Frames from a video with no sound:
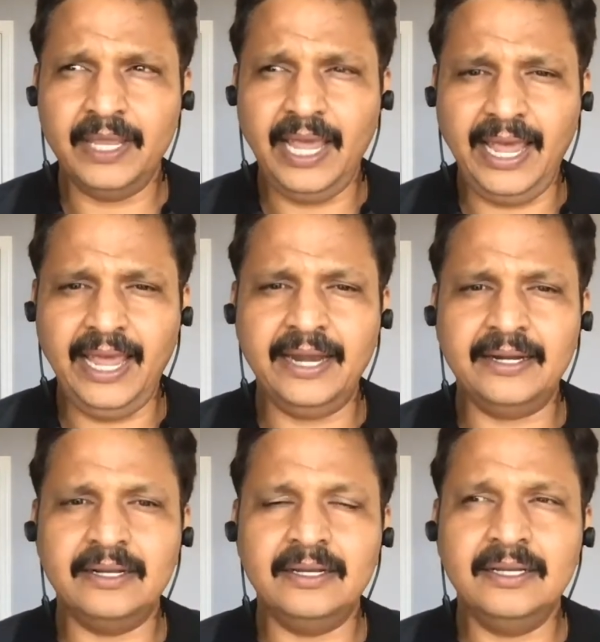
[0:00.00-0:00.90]

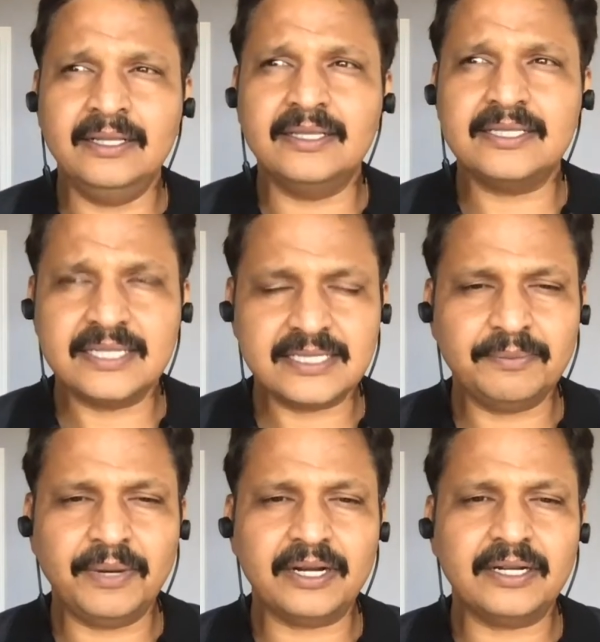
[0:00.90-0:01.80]
and the system
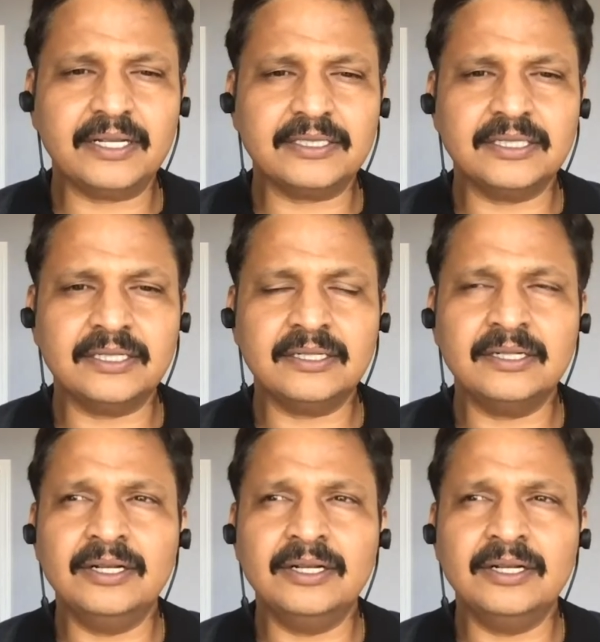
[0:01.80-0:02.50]
architecture